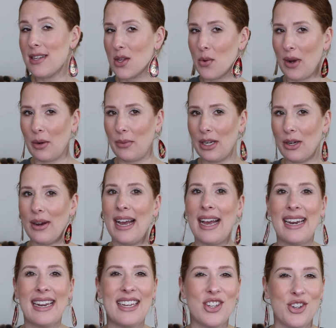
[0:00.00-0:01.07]
So why don't we go
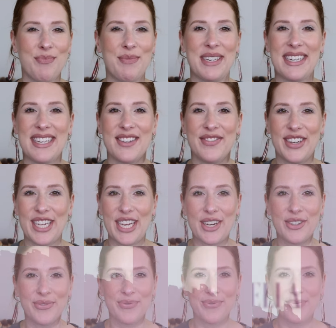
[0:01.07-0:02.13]
ahead and jump into the video.